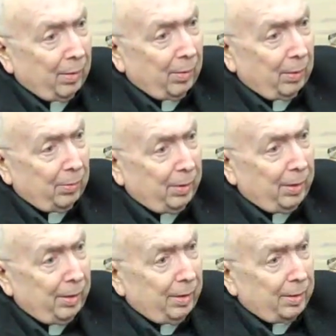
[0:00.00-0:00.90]
What we
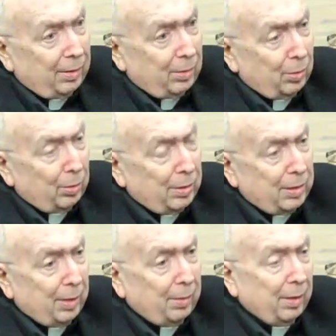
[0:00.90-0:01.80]
need is to do the
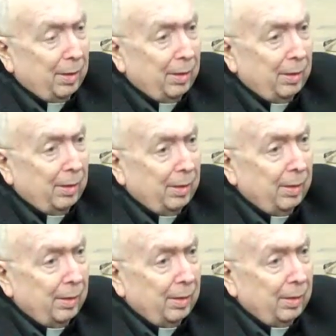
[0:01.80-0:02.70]
same thing,
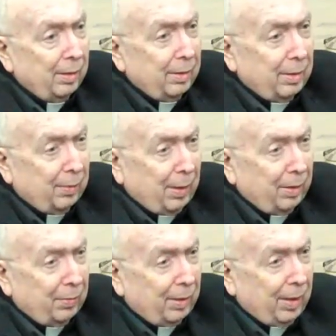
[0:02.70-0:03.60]
same kind
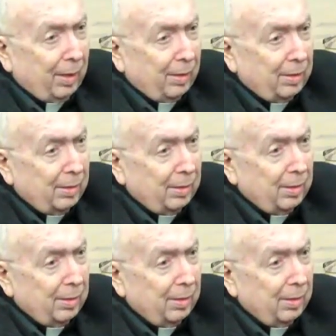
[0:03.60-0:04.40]
of analysis